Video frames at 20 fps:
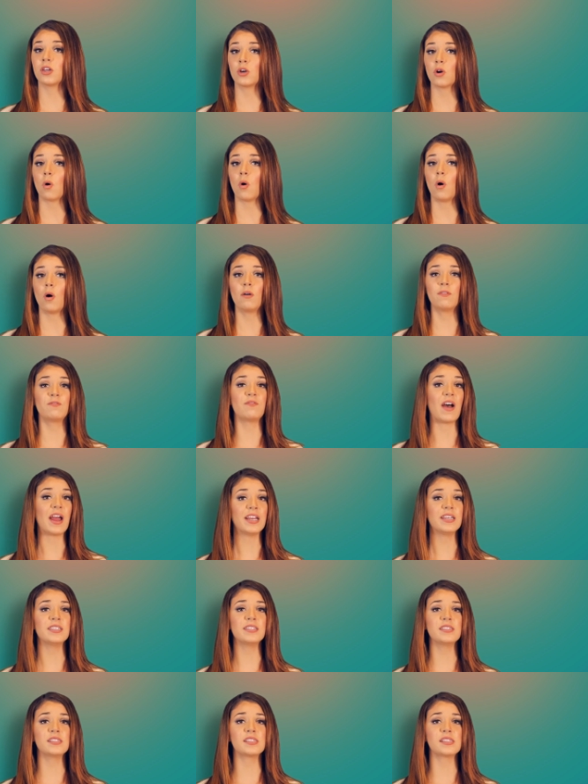a goal,
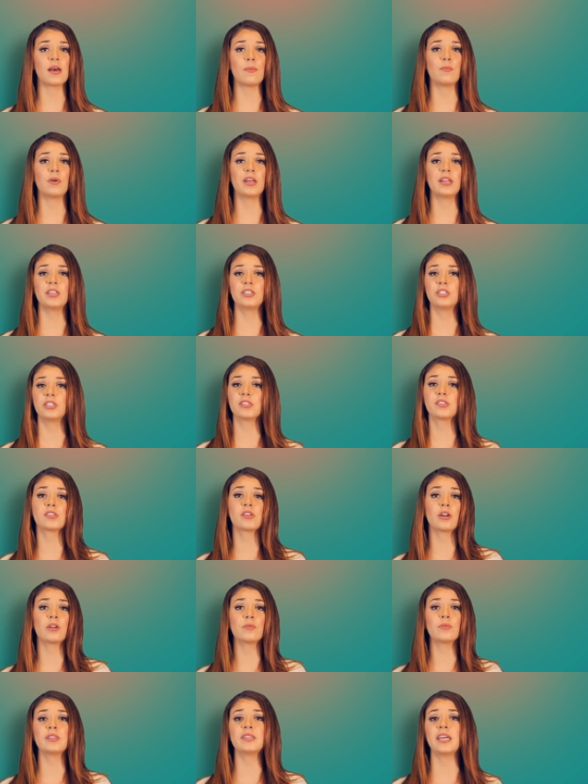finding someone to
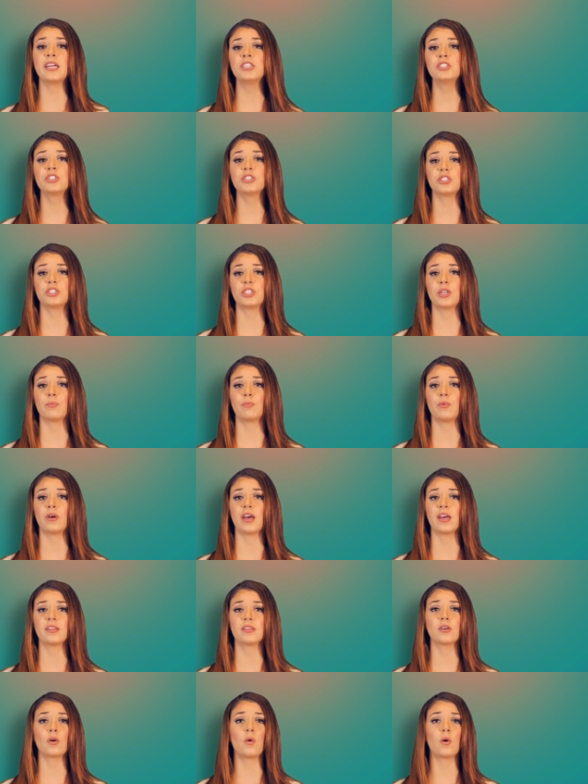start a relationship
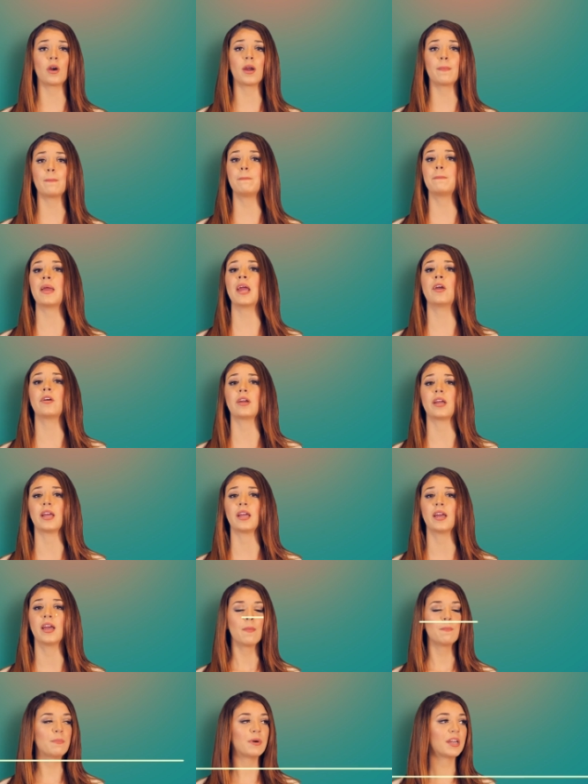with or marry.
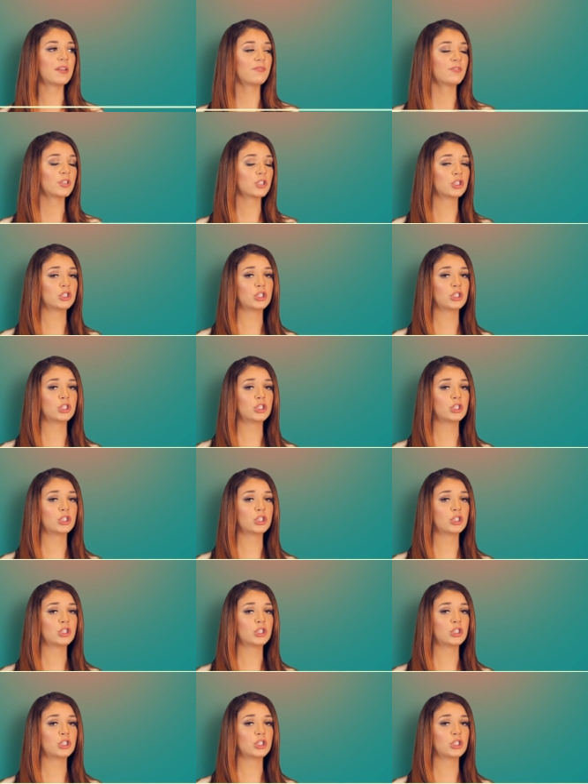But if you're